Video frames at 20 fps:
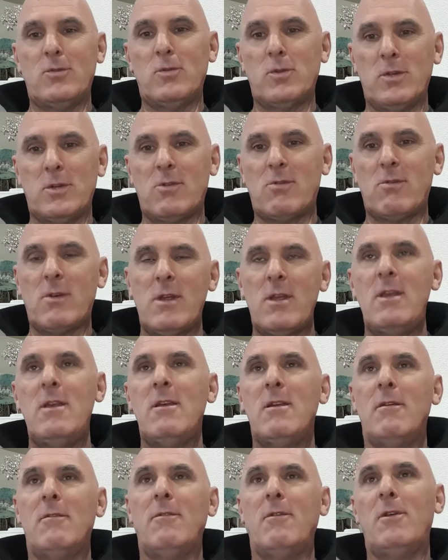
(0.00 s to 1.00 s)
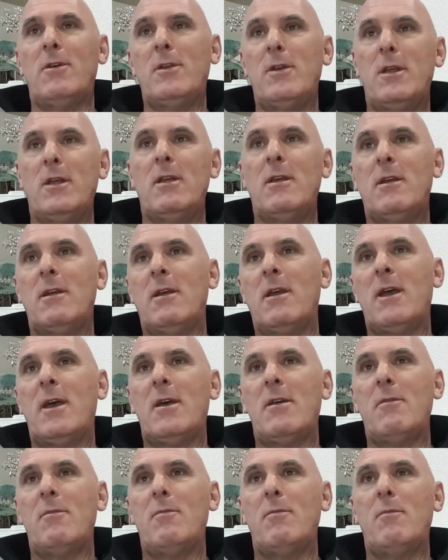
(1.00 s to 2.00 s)
a degree of learning how
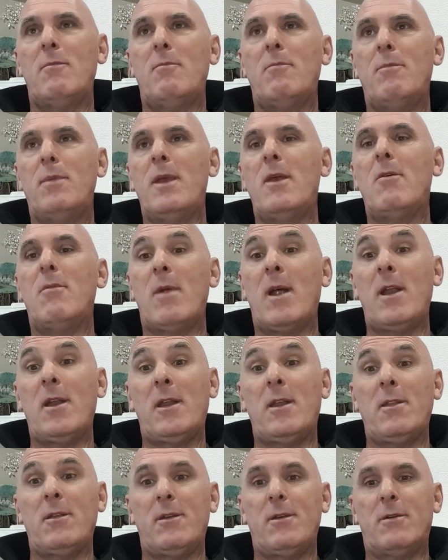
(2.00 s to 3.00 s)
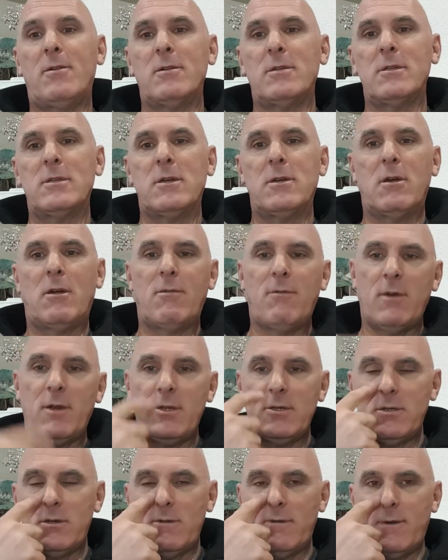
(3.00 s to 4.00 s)
to be around other dogs in an
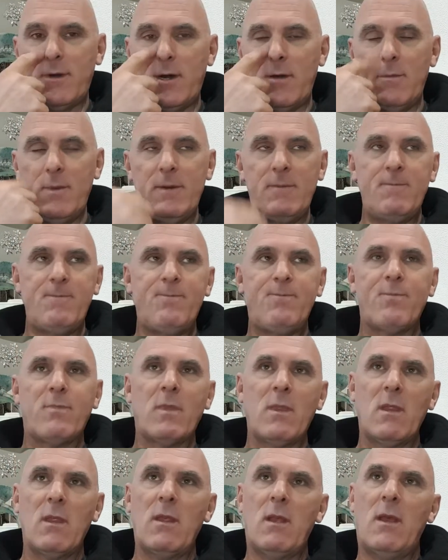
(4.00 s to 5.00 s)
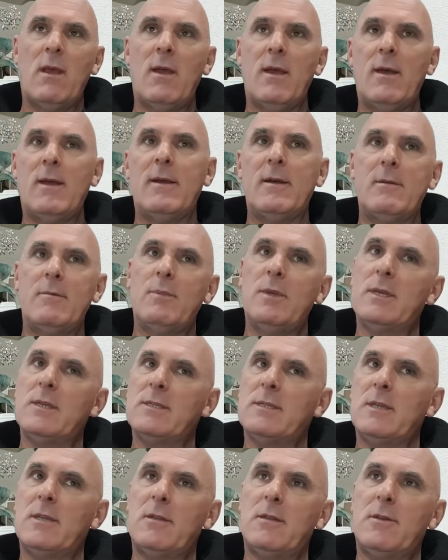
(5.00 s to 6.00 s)
off-leash environment, because
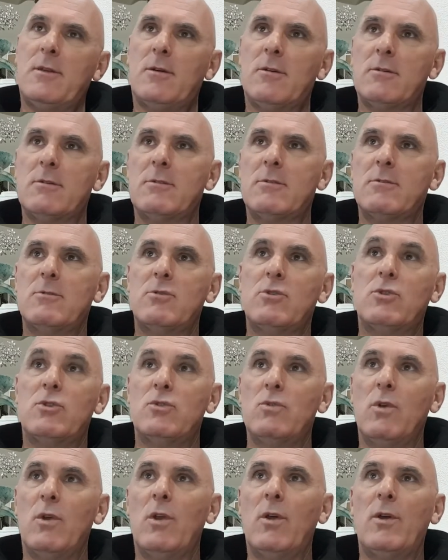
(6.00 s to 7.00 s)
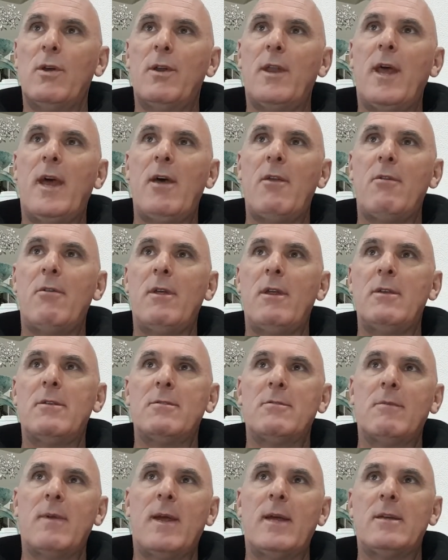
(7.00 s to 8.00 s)
then the dogs do learn how to
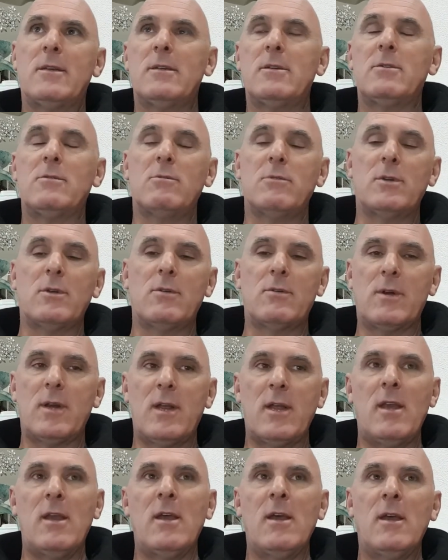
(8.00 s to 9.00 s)
interact to a degree.